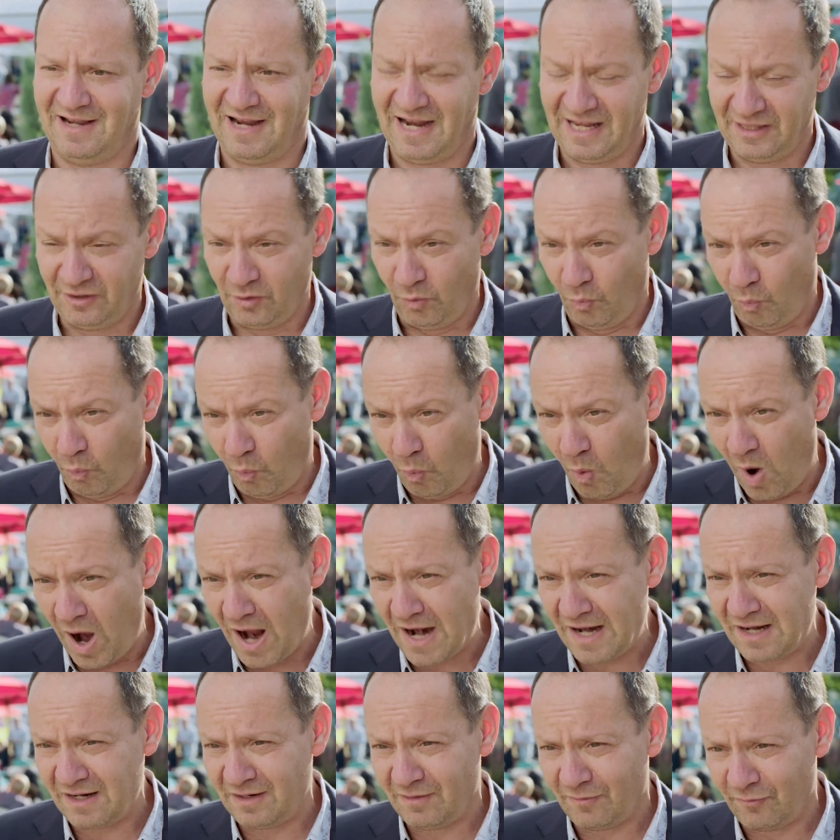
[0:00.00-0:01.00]
And the
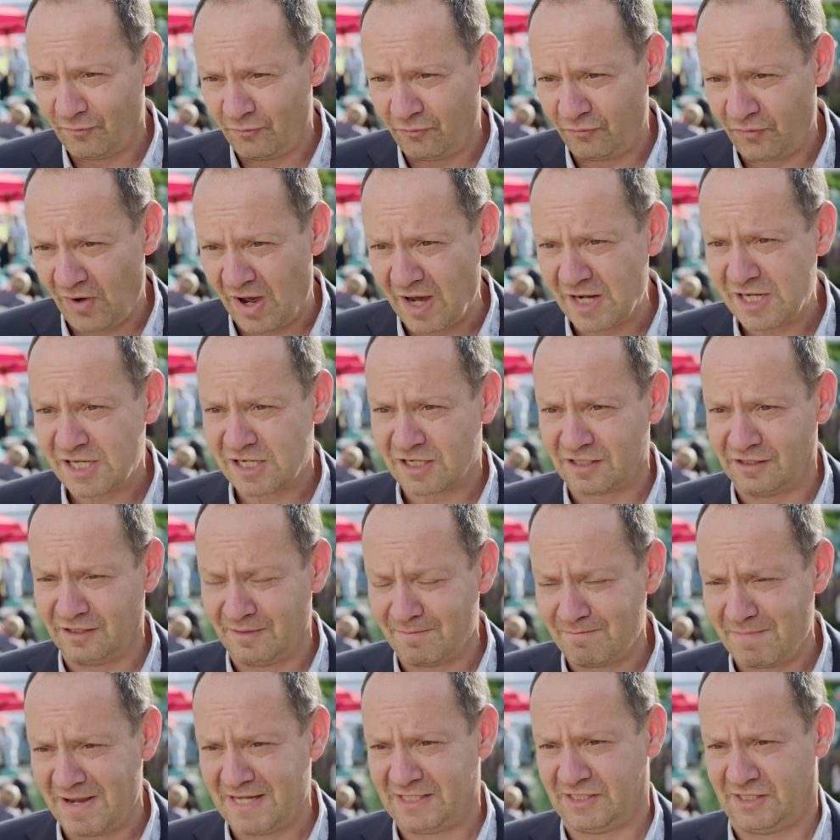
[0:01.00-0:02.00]
one vital
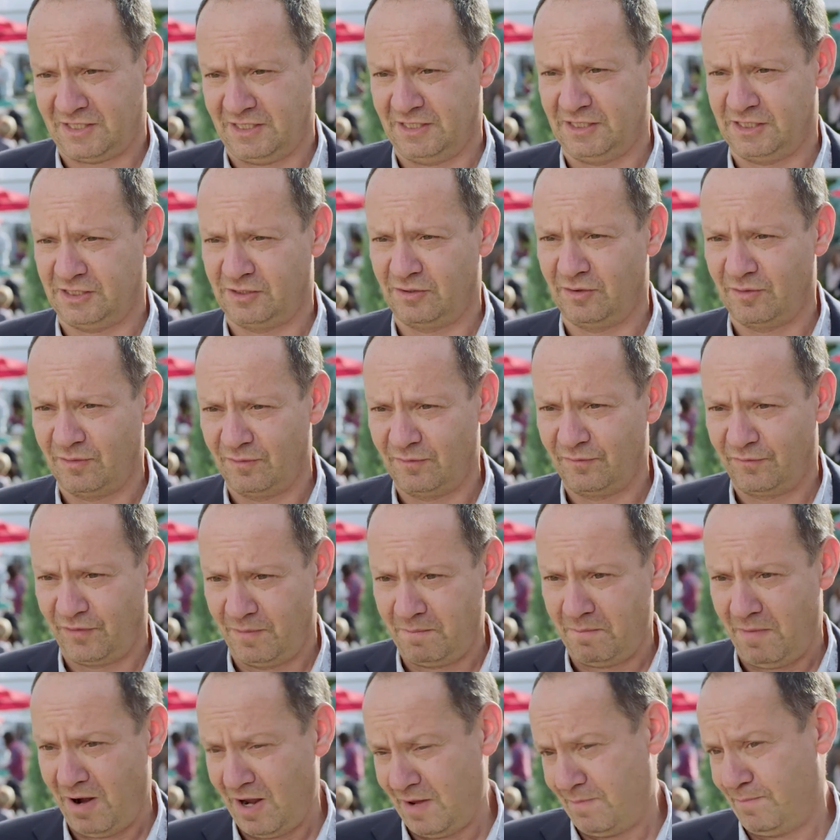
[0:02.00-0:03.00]
message
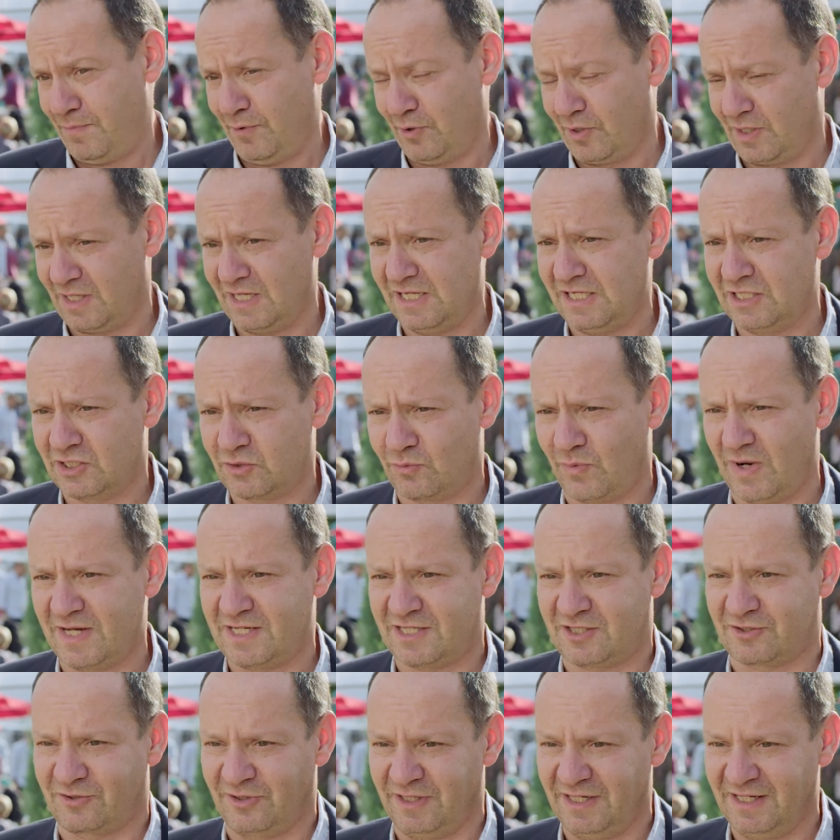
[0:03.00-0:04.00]
from my book,
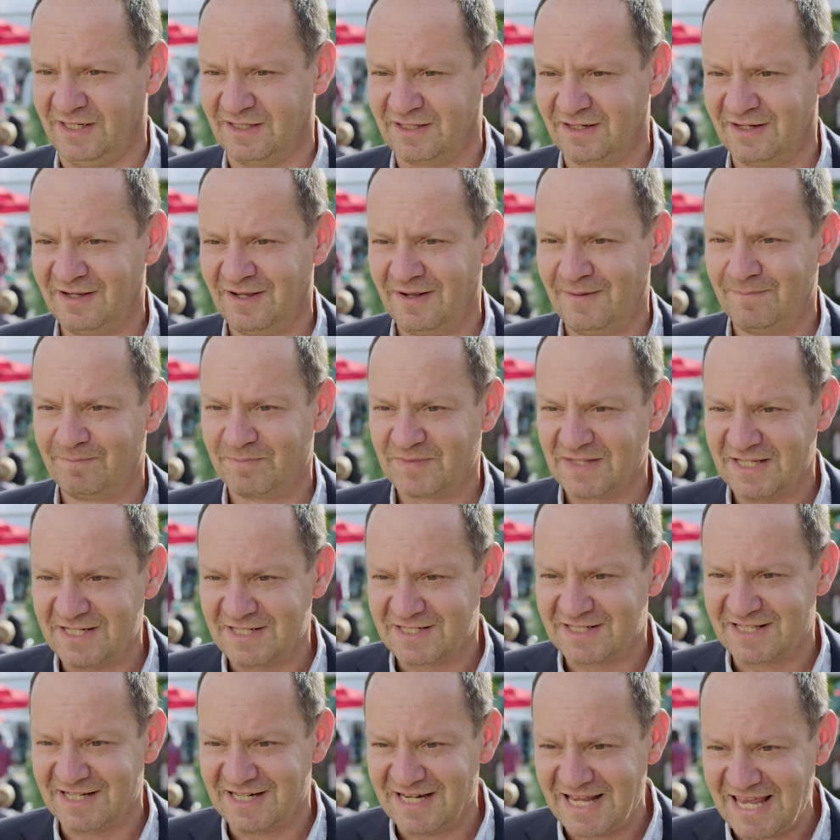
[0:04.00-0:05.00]
East-West Street,
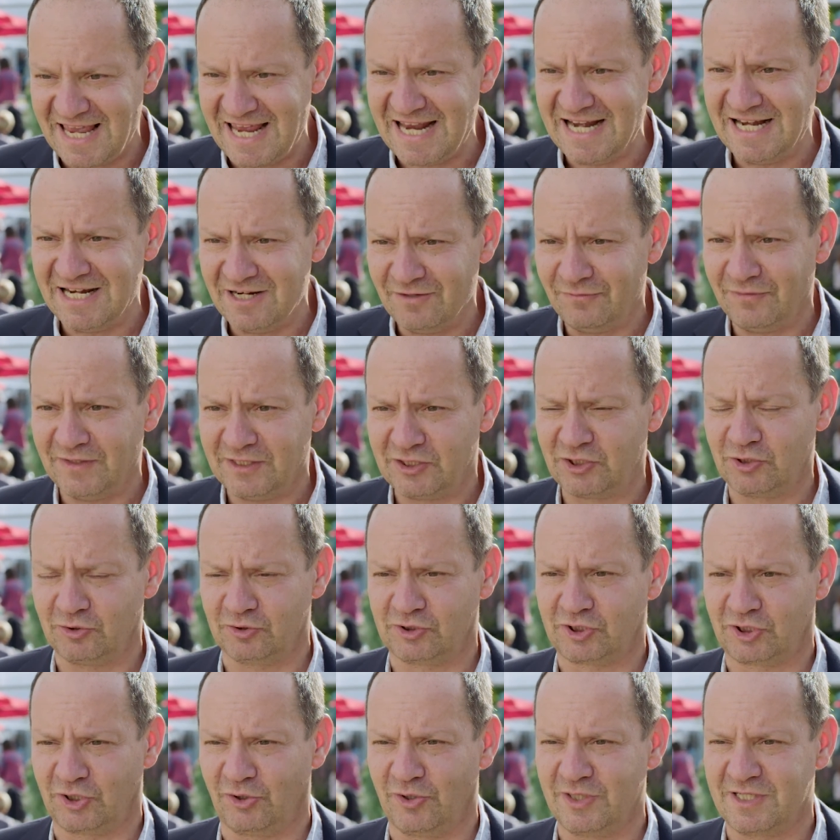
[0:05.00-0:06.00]
is that
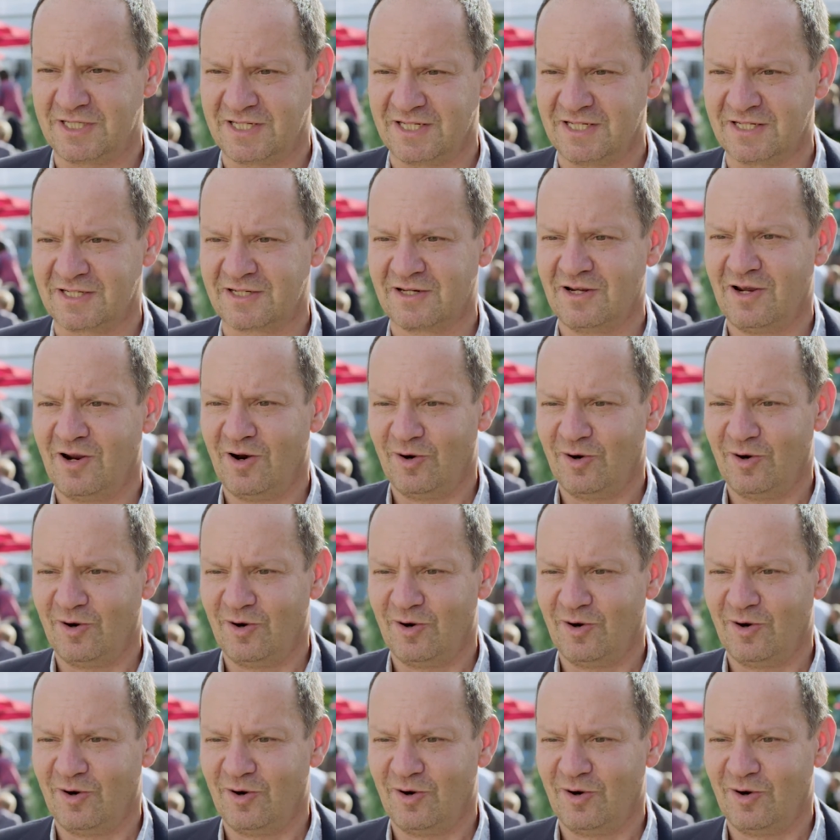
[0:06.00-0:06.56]
individual choices